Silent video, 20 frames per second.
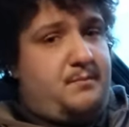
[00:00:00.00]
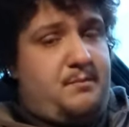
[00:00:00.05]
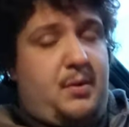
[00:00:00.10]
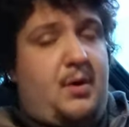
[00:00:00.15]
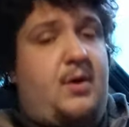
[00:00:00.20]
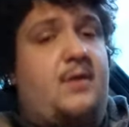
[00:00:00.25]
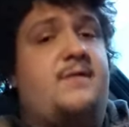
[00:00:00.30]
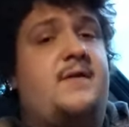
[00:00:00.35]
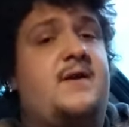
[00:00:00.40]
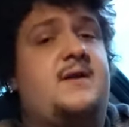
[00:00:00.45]

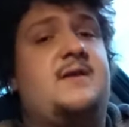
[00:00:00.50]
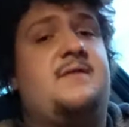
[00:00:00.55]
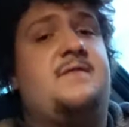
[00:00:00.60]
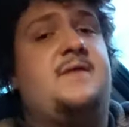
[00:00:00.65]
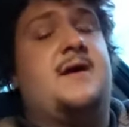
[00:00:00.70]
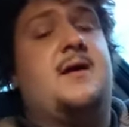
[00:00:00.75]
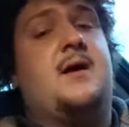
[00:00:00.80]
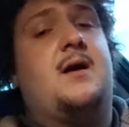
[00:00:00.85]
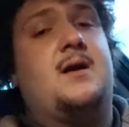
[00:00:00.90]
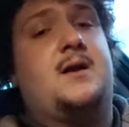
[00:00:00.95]
Perfectly
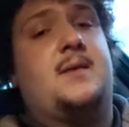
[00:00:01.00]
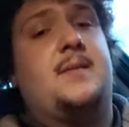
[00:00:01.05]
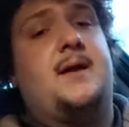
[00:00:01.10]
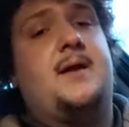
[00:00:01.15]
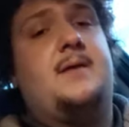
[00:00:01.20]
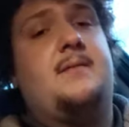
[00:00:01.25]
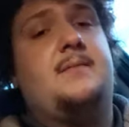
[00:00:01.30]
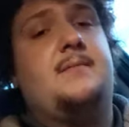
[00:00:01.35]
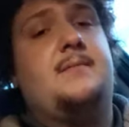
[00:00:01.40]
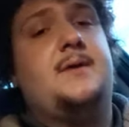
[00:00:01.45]
fair
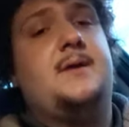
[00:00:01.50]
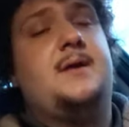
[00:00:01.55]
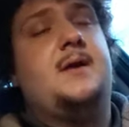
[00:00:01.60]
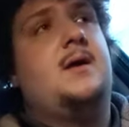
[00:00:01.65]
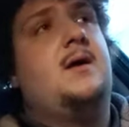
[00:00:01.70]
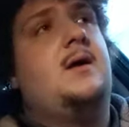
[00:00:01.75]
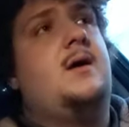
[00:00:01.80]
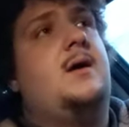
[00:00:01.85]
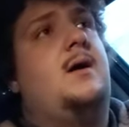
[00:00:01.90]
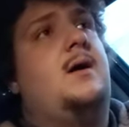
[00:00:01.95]
argument.
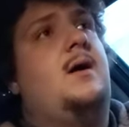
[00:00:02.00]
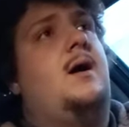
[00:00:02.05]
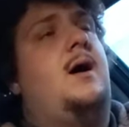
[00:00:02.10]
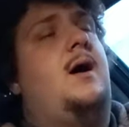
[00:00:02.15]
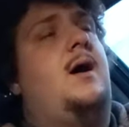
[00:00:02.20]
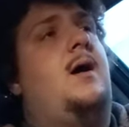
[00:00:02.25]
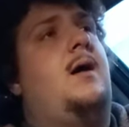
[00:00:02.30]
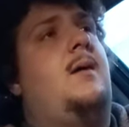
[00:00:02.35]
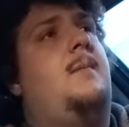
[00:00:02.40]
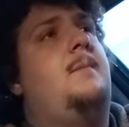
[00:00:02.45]

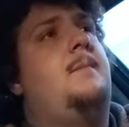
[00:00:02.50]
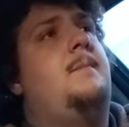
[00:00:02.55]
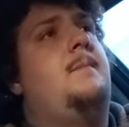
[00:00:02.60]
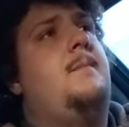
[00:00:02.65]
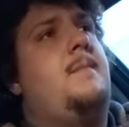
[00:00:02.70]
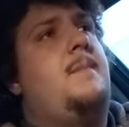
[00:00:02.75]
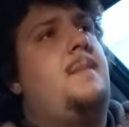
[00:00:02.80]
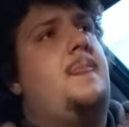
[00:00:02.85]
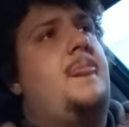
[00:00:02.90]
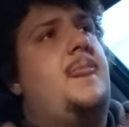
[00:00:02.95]

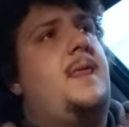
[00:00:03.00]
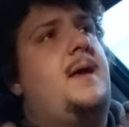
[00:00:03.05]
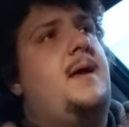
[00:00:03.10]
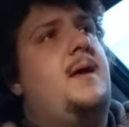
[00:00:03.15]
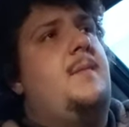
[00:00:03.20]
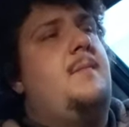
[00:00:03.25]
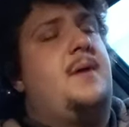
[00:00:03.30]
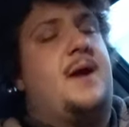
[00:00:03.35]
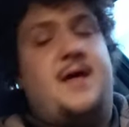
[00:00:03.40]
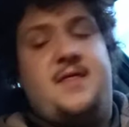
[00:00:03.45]

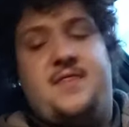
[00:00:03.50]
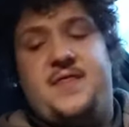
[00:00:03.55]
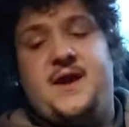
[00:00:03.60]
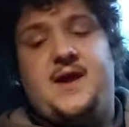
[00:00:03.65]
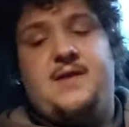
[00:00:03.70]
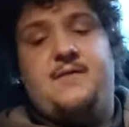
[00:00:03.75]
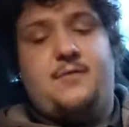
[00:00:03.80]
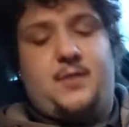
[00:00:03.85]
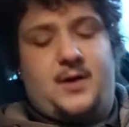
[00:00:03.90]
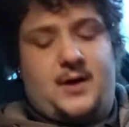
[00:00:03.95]
But I
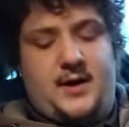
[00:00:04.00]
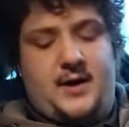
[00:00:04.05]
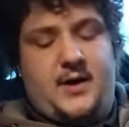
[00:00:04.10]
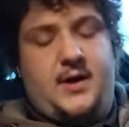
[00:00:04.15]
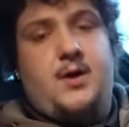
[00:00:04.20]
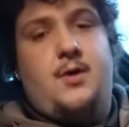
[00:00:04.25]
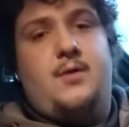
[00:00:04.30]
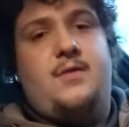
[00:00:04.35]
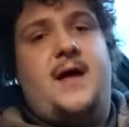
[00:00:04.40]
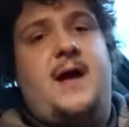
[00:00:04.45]
think if we're going to
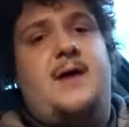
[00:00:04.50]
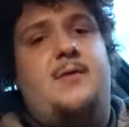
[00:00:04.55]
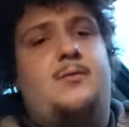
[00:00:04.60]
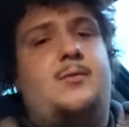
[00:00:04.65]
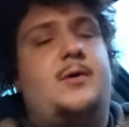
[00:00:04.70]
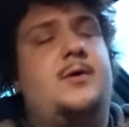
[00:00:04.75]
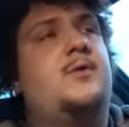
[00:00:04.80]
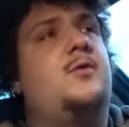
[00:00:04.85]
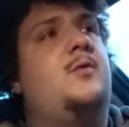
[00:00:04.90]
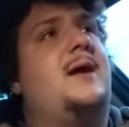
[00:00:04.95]
go that
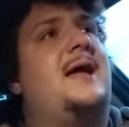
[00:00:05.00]
route,